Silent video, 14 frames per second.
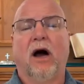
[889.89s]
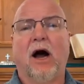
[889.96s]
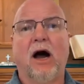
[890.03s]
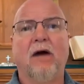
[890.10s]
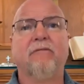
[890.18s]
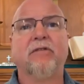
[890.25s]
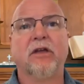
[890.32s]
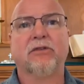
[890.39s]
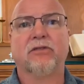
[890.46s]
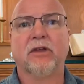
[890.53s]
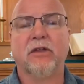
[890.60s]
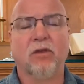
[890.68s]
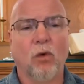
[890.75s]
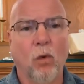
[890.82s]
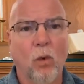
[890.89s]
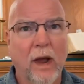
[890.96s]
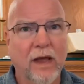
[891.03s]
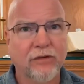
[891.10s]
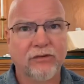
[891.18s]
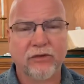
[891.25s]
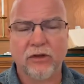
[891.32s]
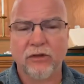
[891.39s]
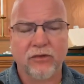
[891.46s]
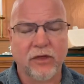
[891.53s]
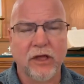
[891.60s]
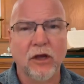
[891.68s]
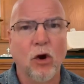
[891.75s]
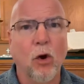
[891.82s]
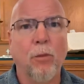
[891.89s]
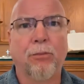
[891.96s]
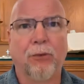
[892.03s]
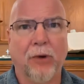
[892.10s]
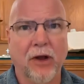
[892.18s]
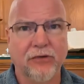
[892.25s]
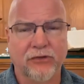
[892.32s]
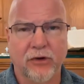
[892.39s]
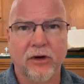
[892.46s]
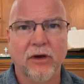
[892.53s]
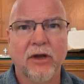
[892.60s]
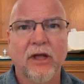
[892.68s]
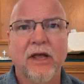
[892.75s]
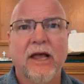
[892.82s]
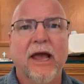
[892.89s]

Obviously, the West is the oppressor,